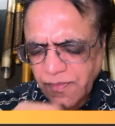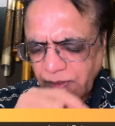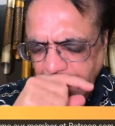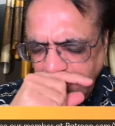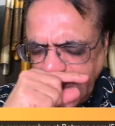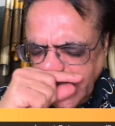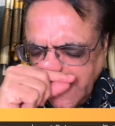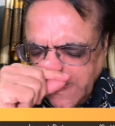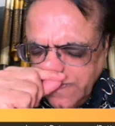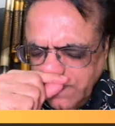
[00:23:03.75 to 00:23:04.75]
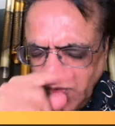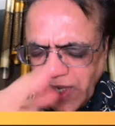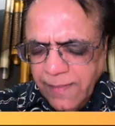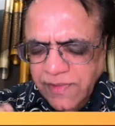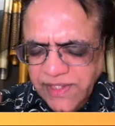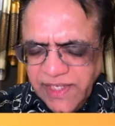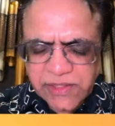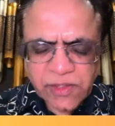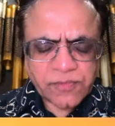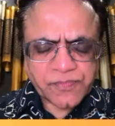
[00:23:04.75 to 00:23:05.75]
Mulayam Singh
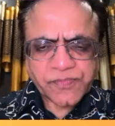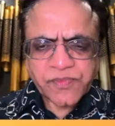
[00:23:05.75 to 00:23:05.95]
Yadav,